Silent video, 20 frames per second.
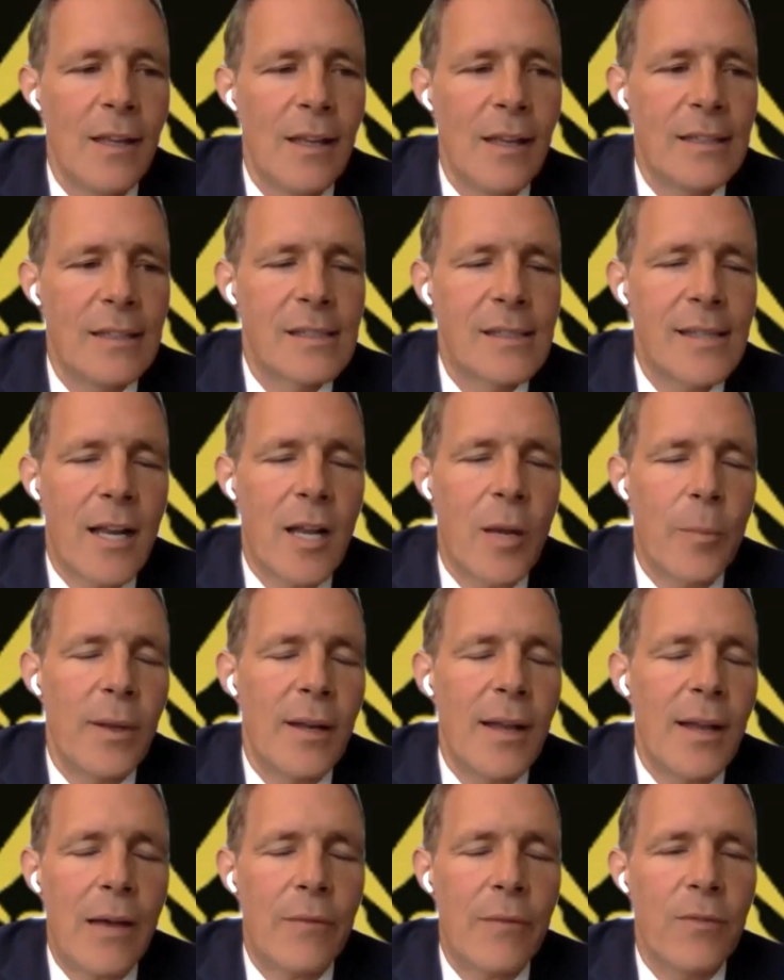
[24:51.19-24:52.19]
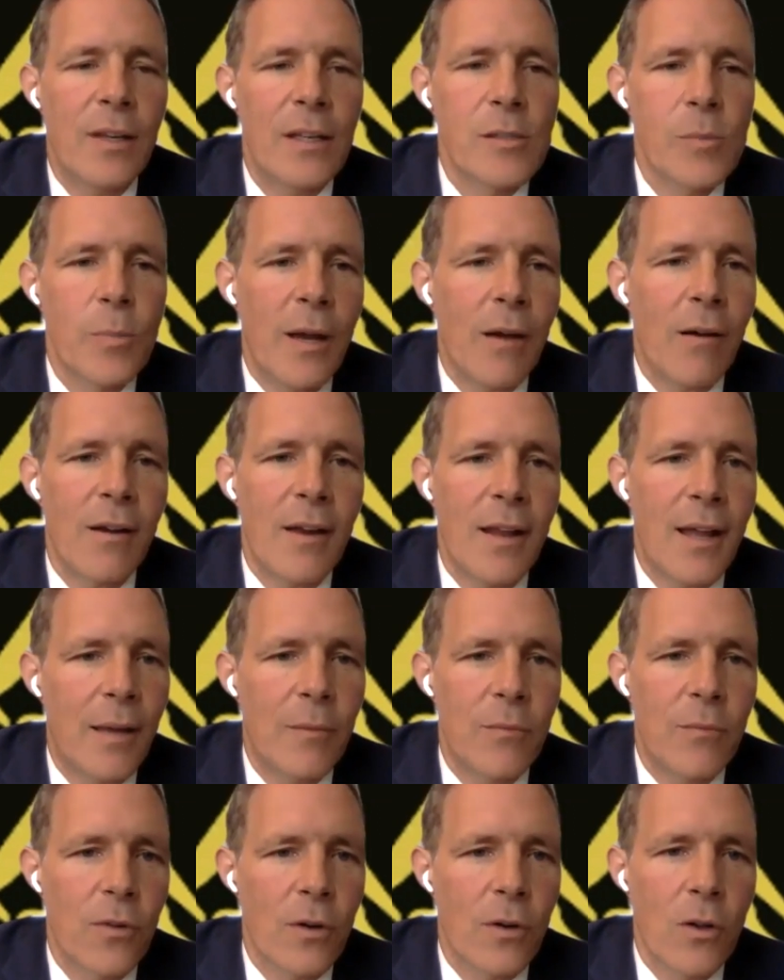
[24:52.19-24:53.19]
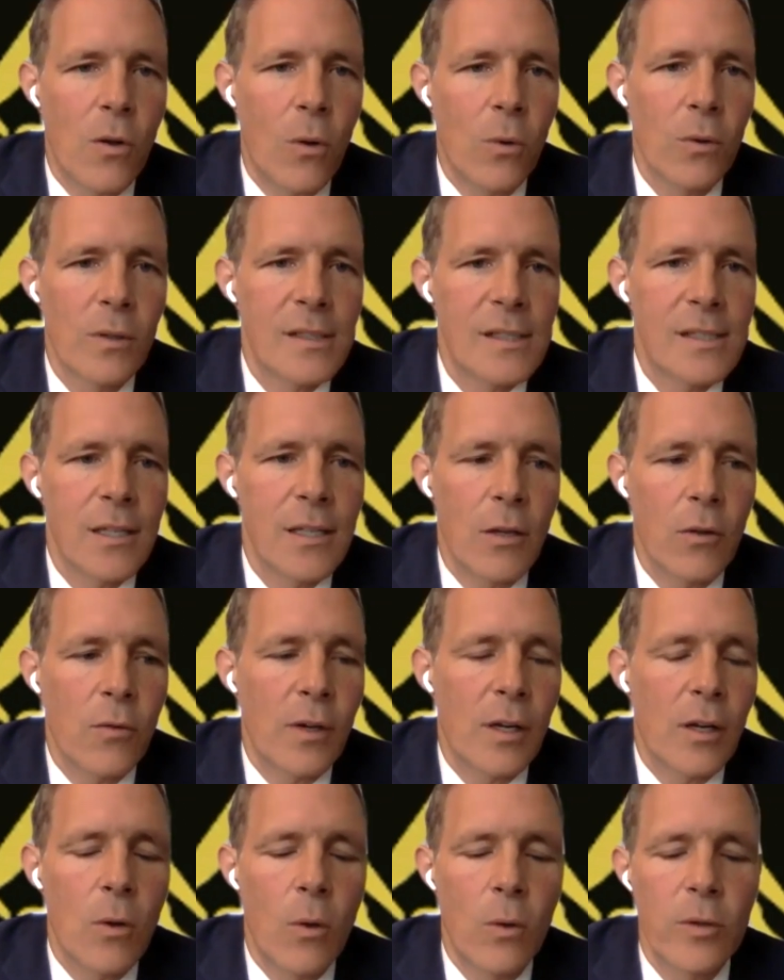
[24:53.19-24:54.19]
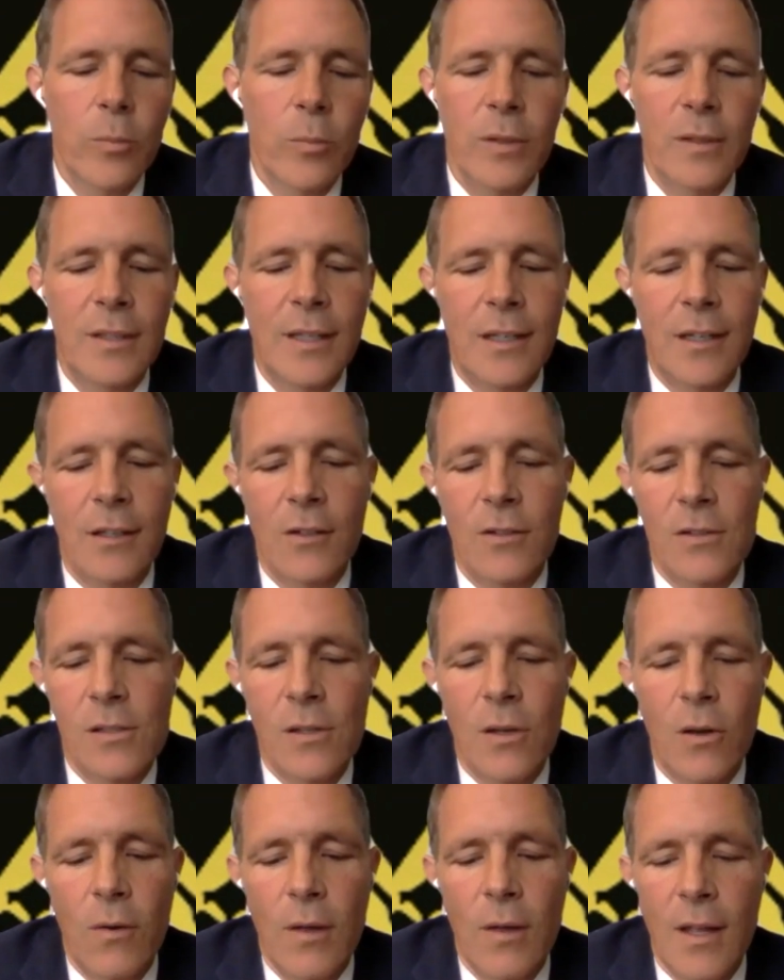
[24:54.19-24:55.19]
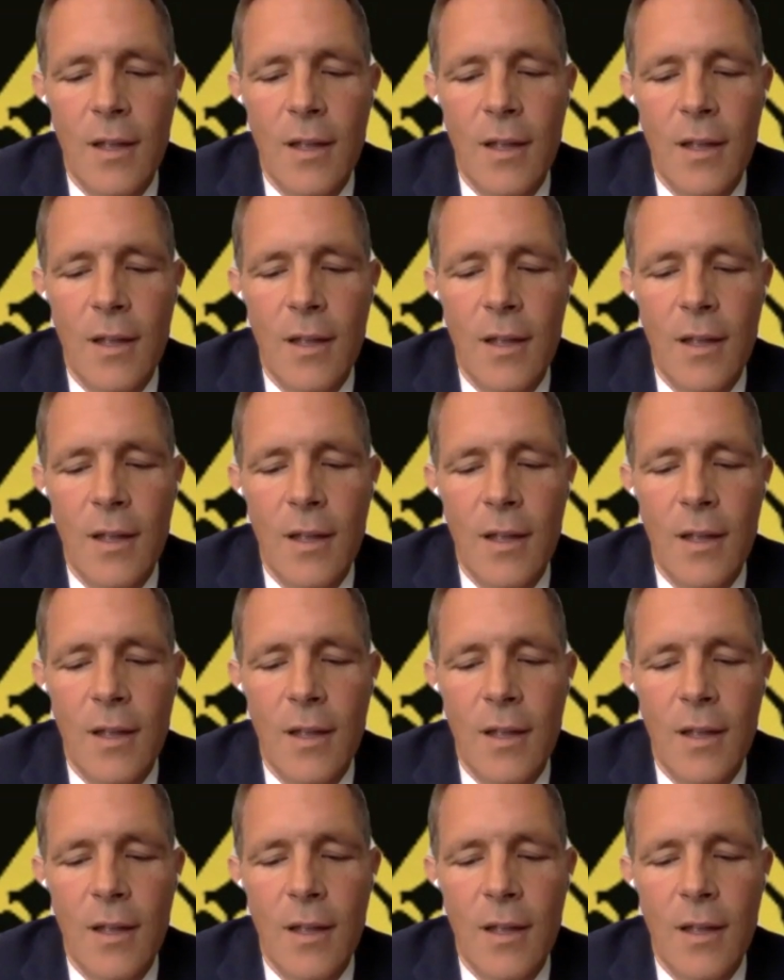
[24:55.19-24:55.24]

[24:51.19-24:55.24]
is set up an obvious paradigm for gold and silver, and gold in particular. So,